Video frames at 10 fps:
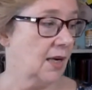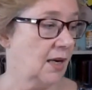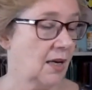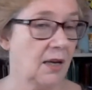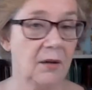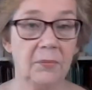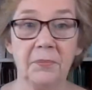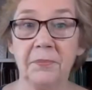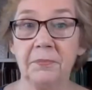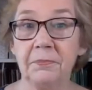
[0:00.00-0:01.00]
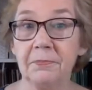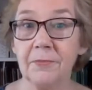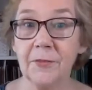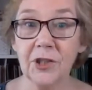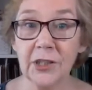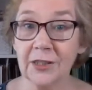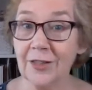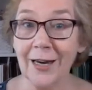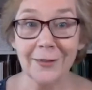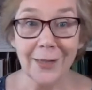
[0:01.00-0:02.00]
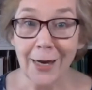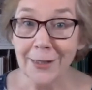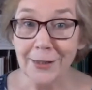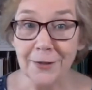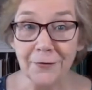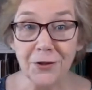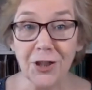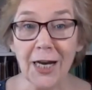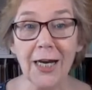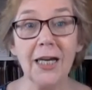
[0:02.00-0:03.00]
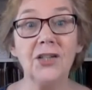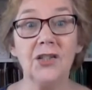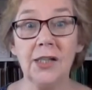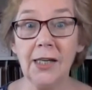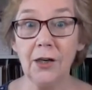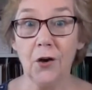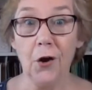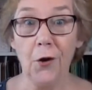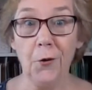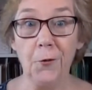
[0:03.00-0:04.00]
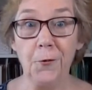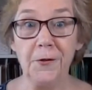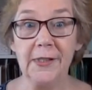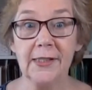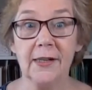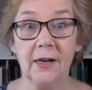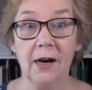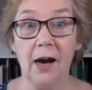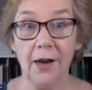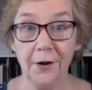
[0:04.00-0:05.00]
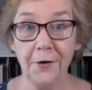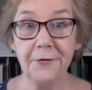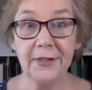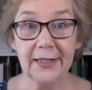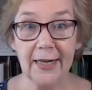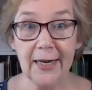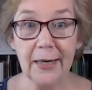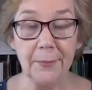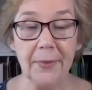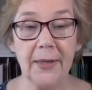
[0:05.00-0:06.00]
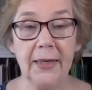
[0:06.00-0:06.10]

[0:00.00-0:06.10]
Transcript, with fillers: um, our tastes have changed, it goes. I don't keep